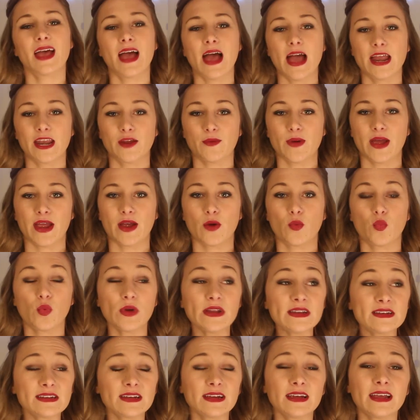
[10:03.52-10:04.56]
Anyway,
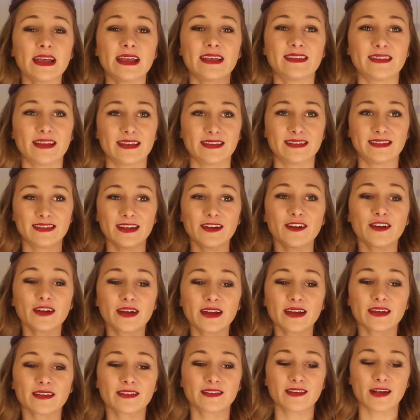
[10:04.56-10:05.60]
winter is a
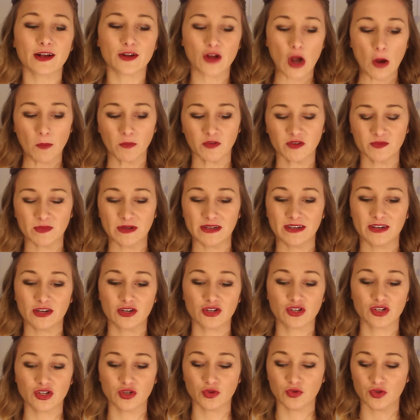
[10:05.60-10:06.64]
serious accomplishment
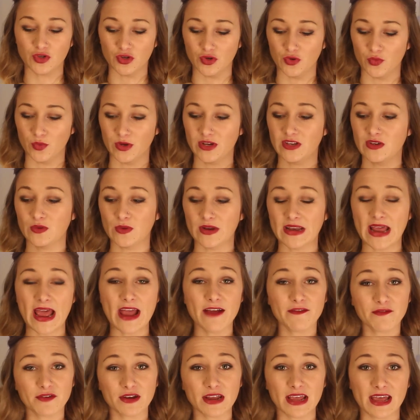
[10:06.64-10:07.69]
to do. We do it
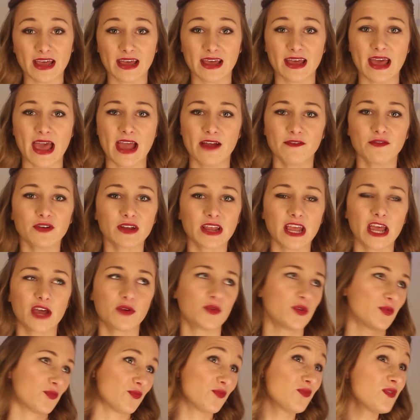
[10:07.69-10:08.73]
every year. Every year
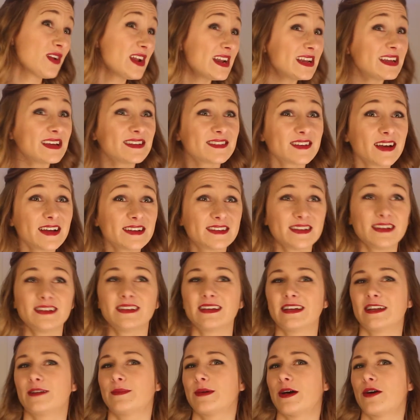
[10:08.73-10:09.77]
we're really excited
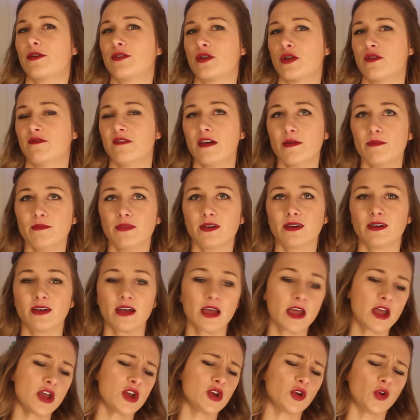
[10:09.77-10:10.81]
at about November.
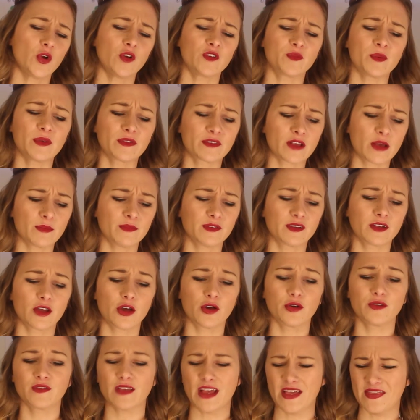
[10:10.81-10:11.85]
Christmas comes and
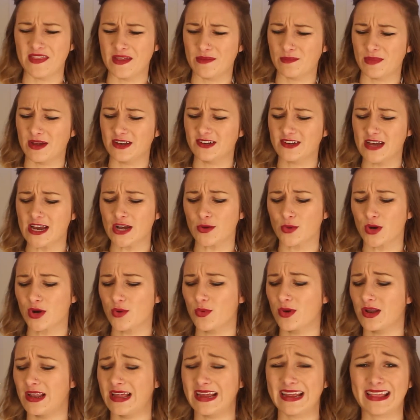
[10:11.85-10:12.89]
goes, and then by January
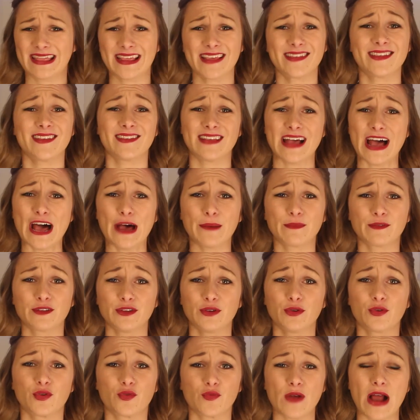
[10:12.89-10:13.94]
we're like, this is
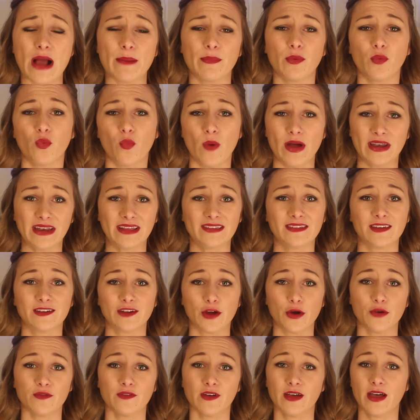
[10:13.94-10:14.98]
absolute crap, when is it
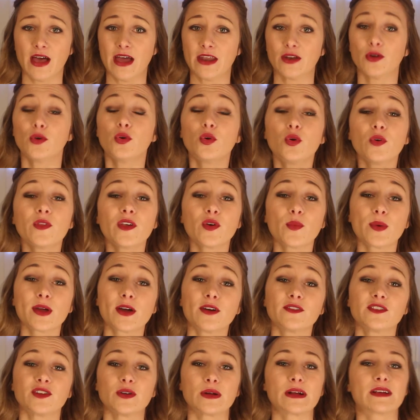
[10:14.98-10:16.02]
over? And all that we
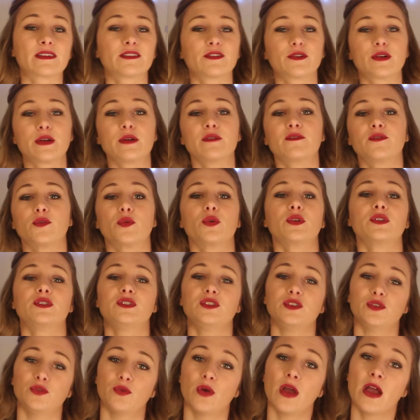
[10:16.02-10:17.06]
are doing is looking forward
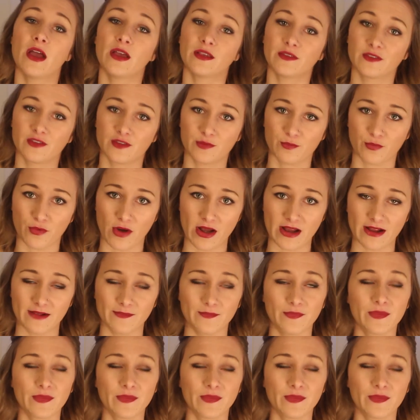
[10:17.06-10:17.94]
to spring.